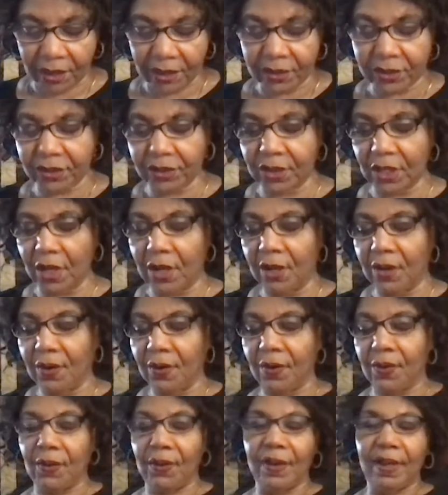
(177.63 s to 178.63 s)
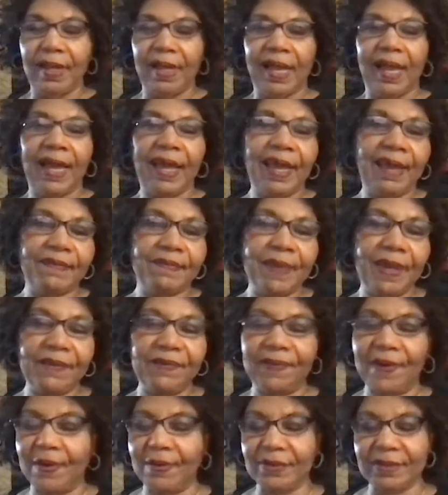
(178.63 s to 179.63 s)
So I have my
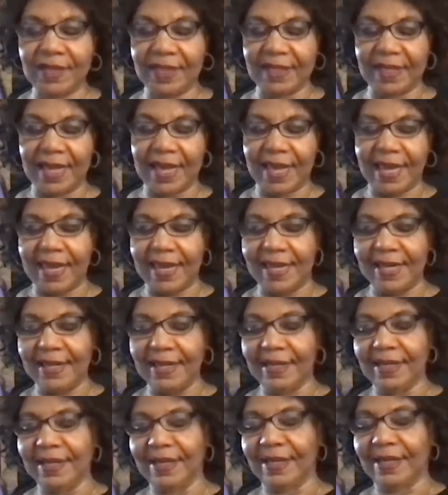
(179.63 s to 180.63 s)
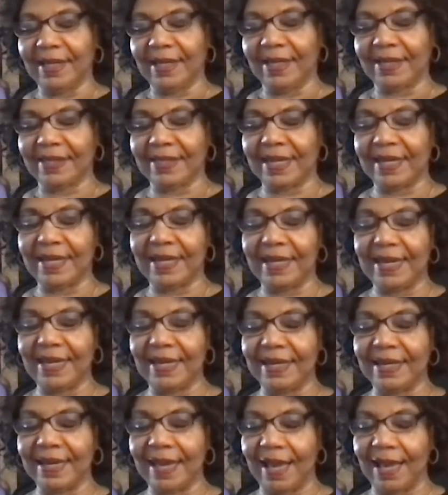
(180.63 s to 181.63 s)
phone today. It's not
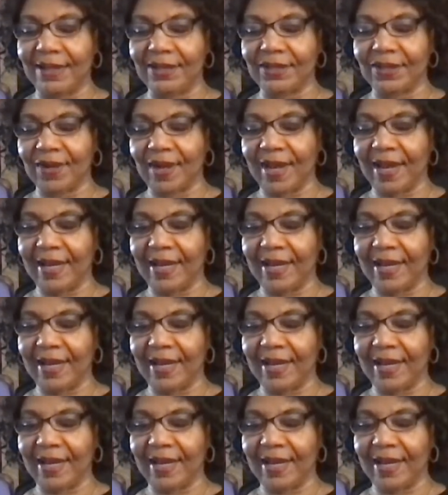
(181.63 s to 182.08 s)
hidden under